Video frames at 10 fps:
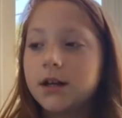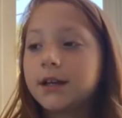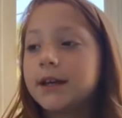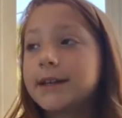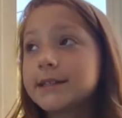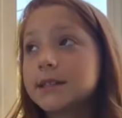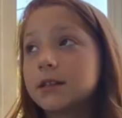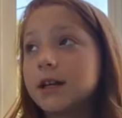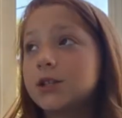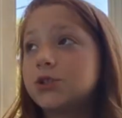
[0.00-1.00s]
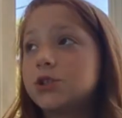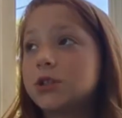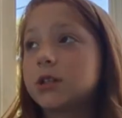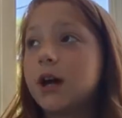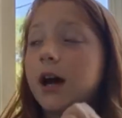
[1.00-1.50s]
I guess that's
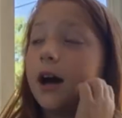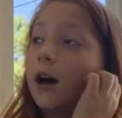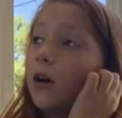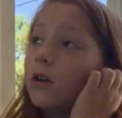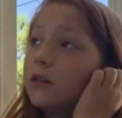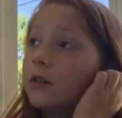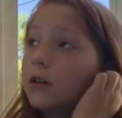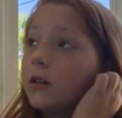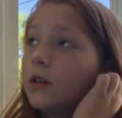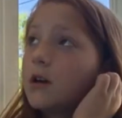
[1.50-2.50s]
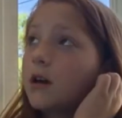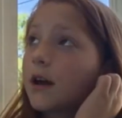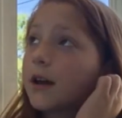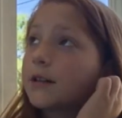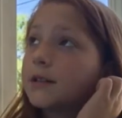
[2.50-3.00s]
just how
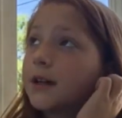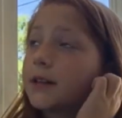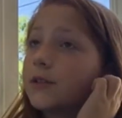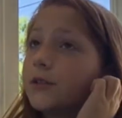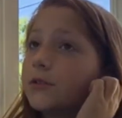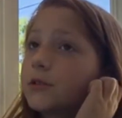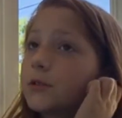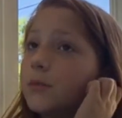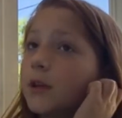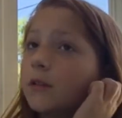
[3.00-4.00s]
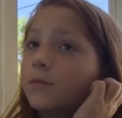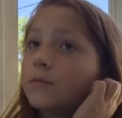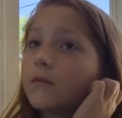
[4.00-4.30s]
I got diagnosed. I mean,